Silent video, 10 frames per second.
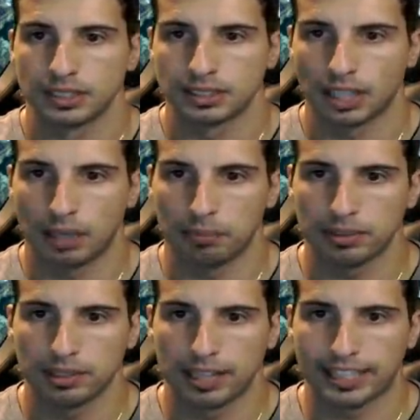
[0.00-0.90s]
Stop
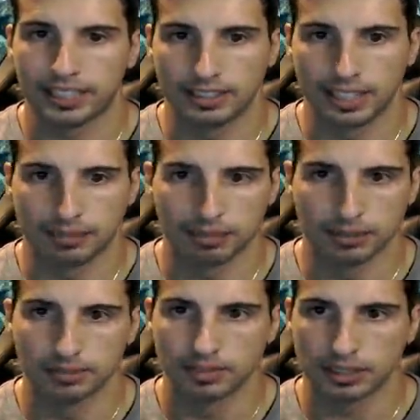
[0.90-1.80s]
lagging, game.
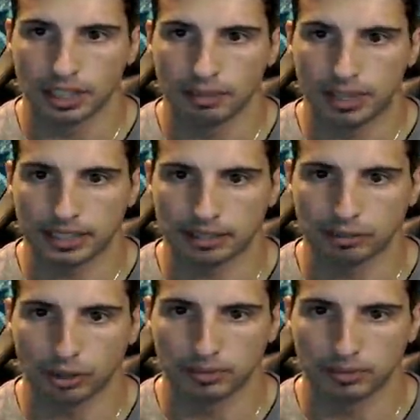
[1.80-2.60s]
That's all I'm asking for.